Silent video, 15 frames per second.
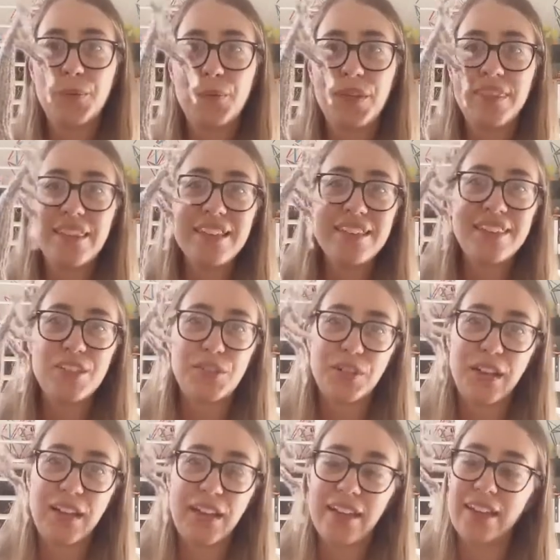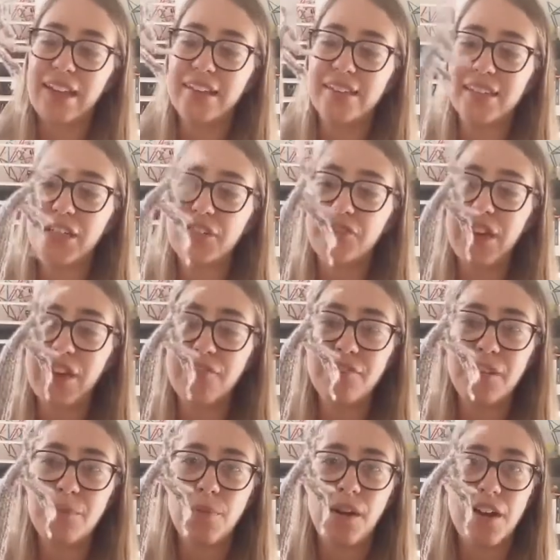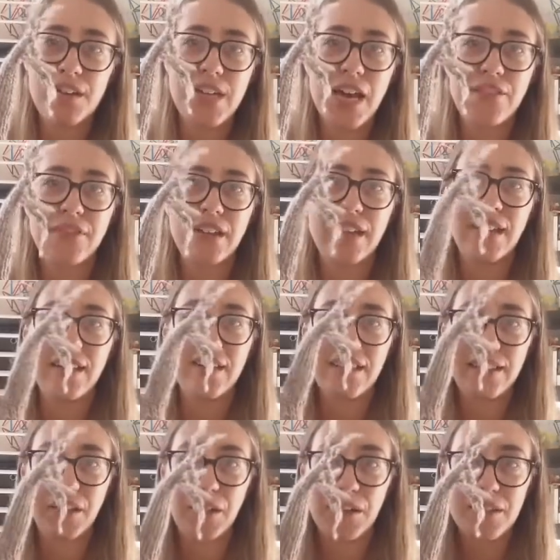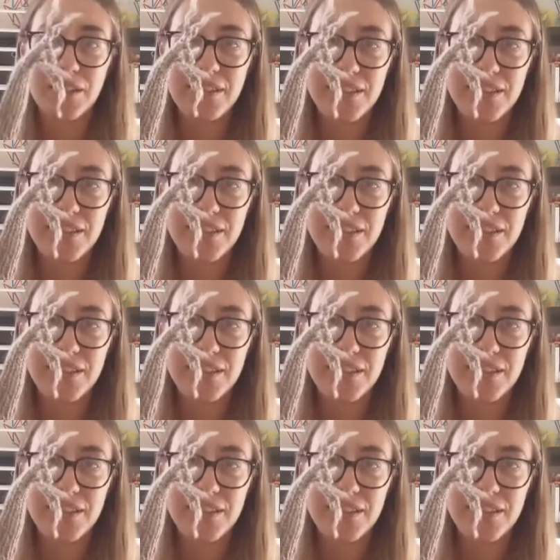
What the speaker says: with this tree, instead of every branch having, you know,